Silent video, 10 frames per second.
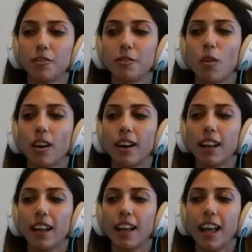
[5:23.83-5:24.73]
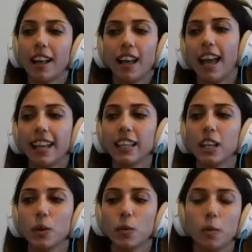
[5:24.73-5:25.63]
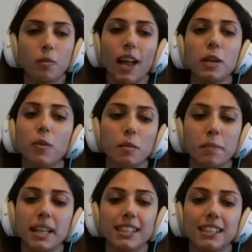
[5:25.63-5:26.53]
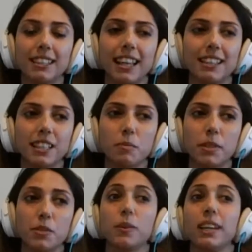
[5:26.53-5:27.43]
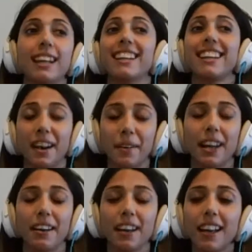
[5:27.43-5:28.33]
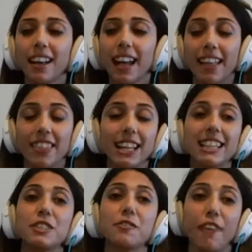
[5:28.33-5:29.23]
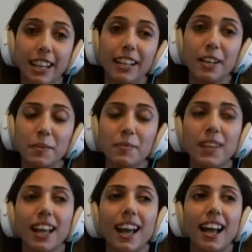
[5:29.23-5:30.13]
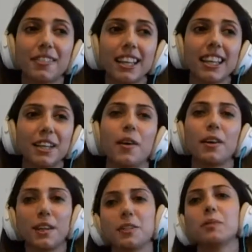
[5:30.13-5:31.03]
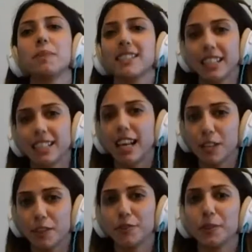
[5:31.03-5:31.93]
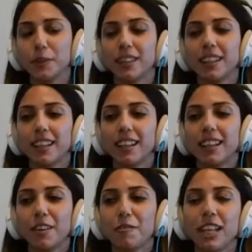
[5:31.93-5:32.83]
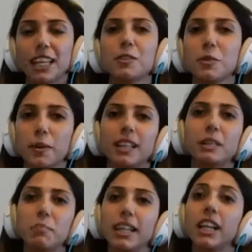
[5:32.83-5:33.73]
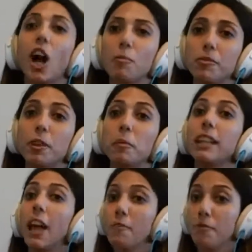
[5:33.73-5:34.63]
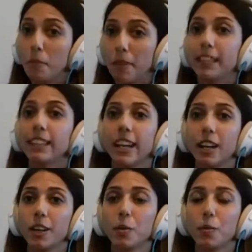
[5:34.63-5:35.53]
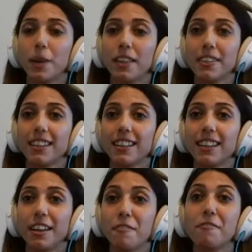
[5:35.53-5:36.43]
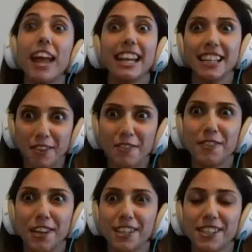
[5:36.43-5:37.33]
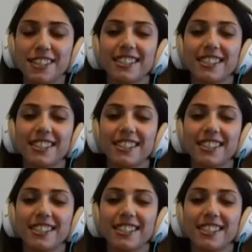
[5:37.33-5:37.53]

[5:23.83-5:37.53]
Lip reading: for anyone basically that is pursuing any career, and that is failure. I think in order to be successful, we need to really be comfortable and familiar with failure first.